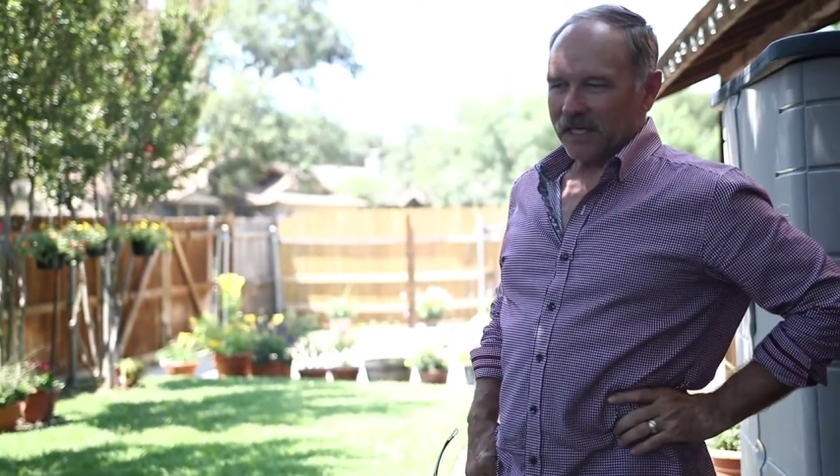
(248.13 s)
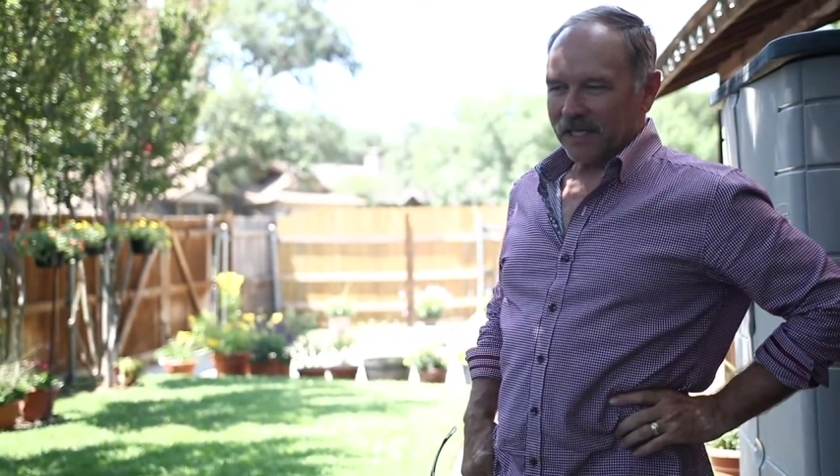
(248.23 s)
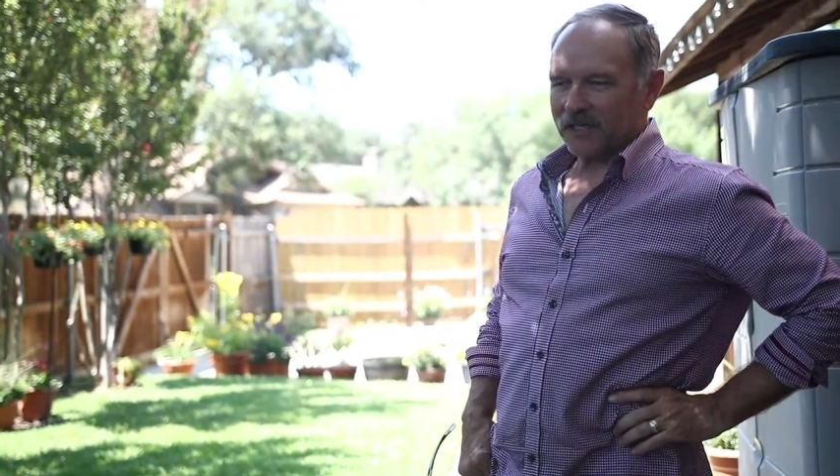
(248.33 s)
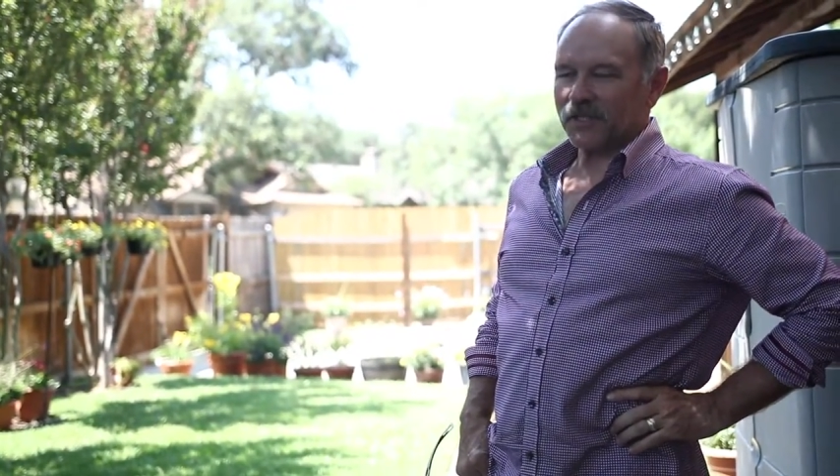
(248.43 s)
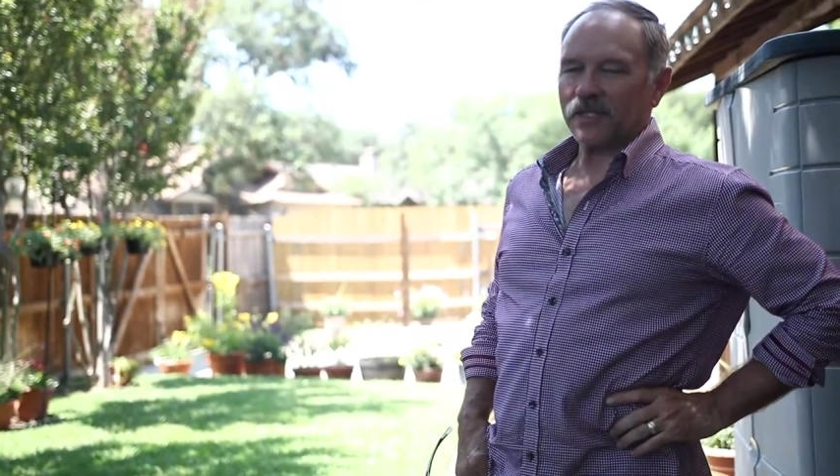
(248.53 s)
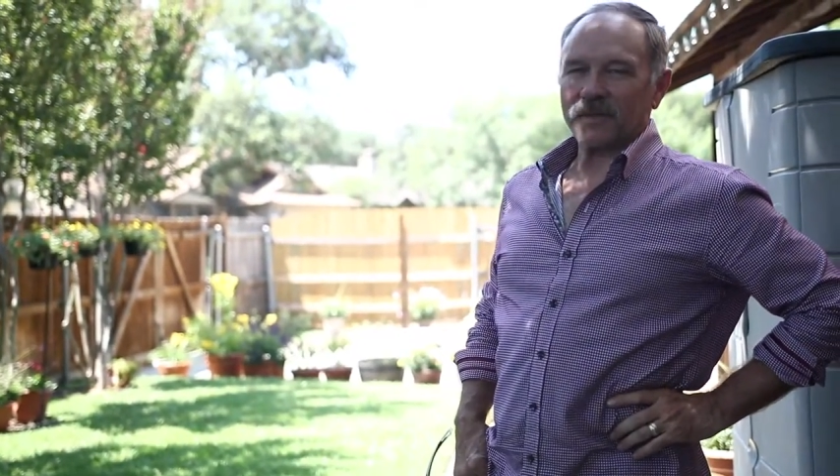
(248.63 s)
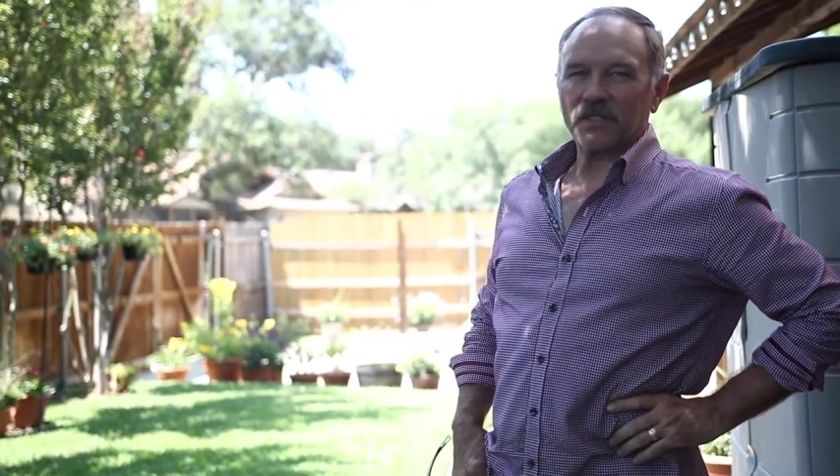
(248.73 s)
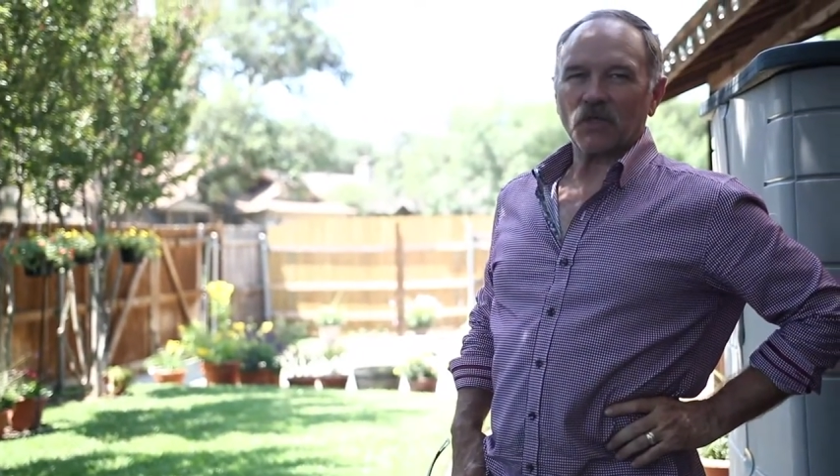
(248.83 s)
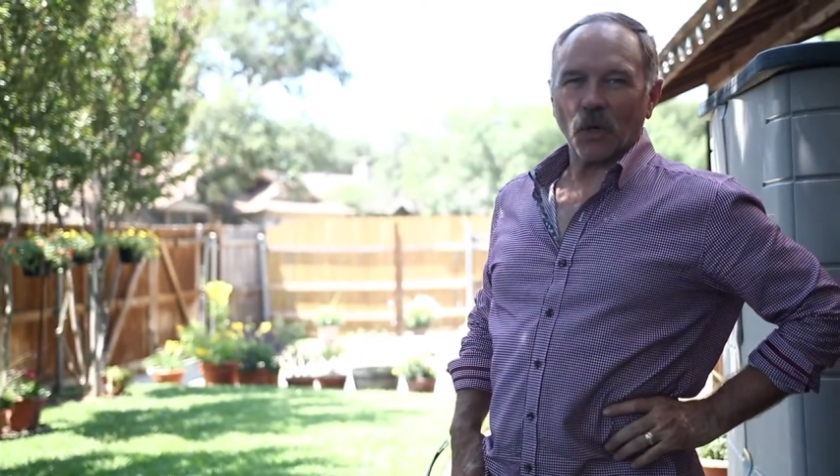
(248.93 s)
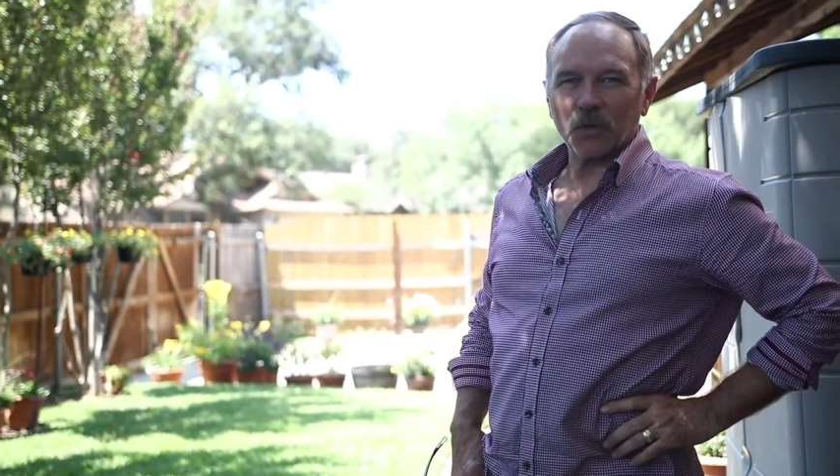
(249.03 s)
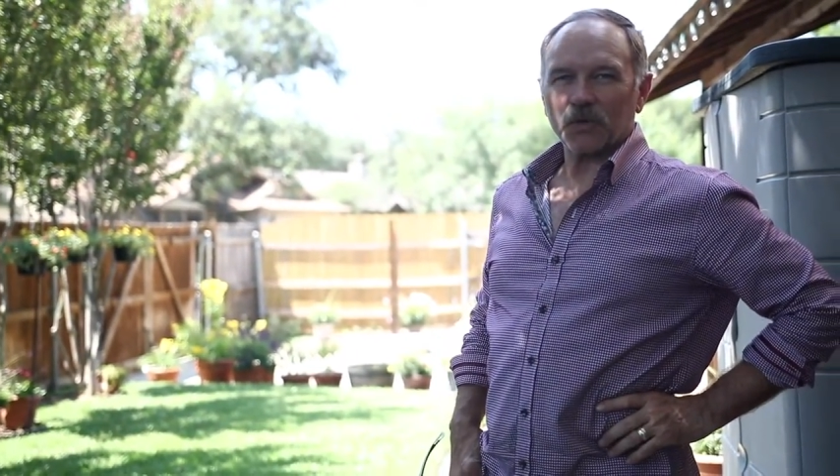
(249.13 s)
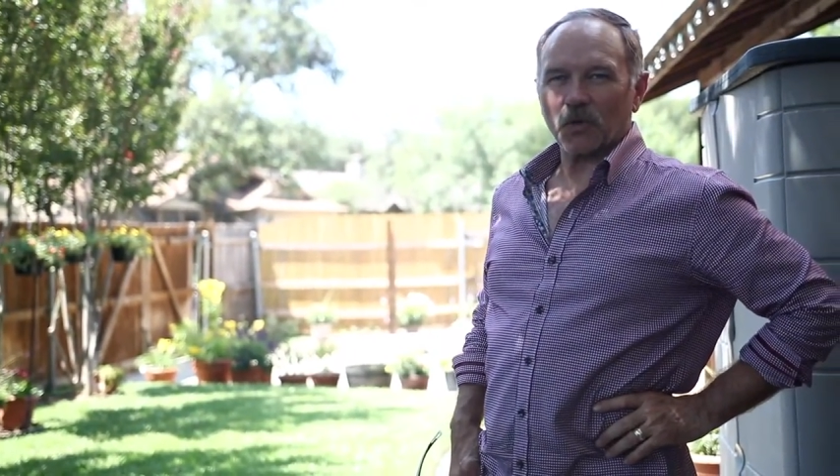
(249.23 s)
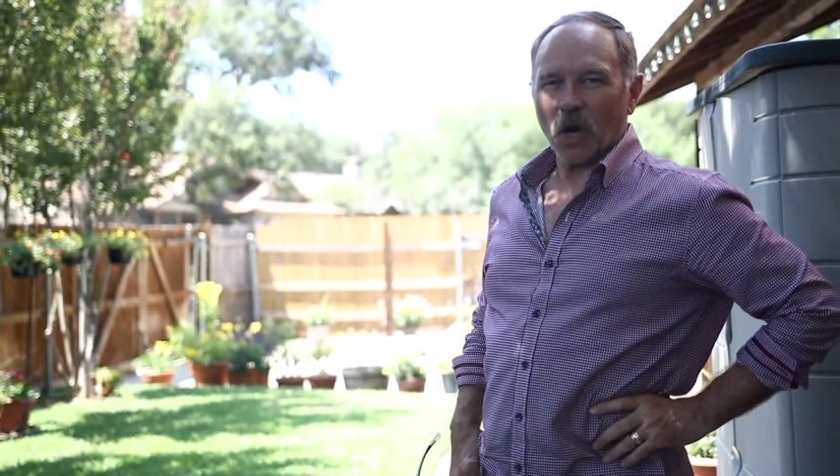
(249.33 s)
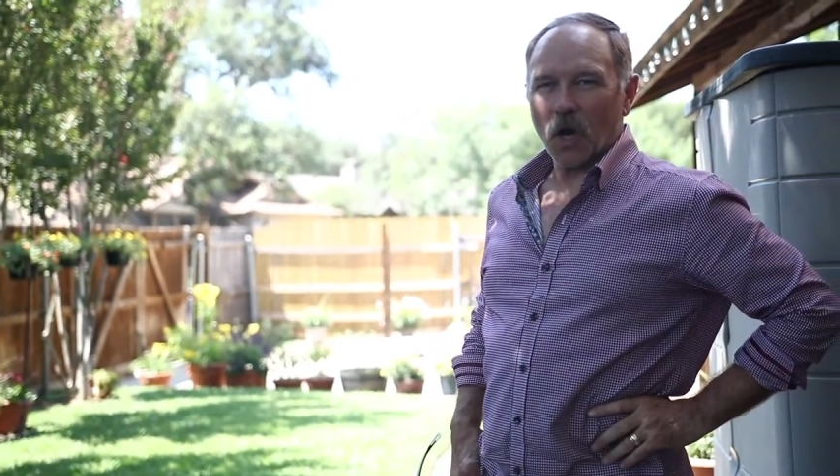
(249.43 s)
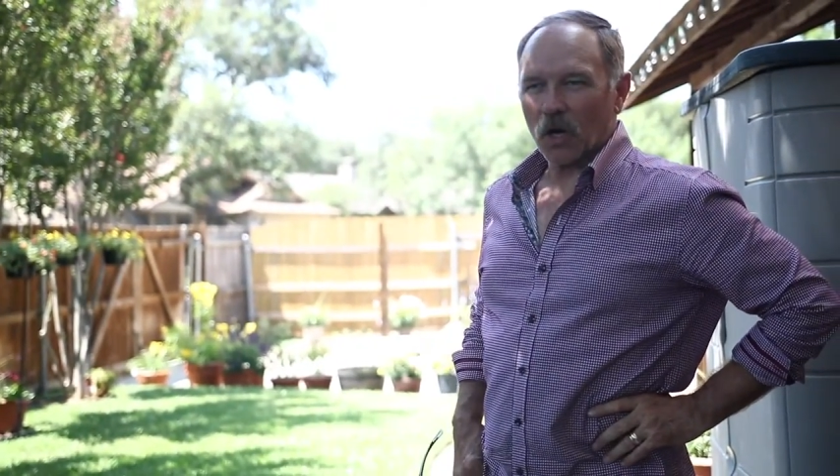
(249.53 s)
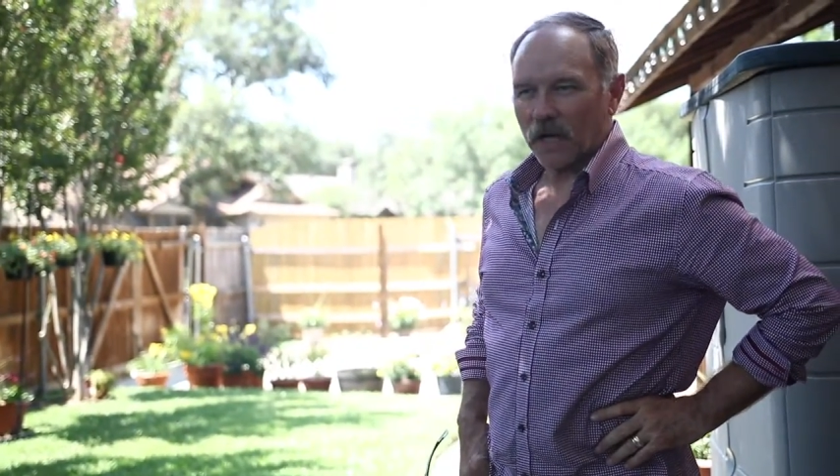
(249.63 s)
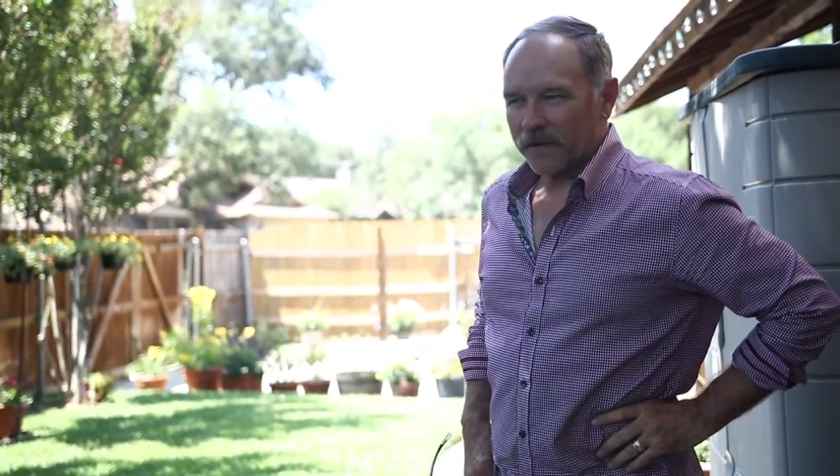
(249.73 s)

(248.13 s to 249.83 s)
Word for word: it is going to be so strong,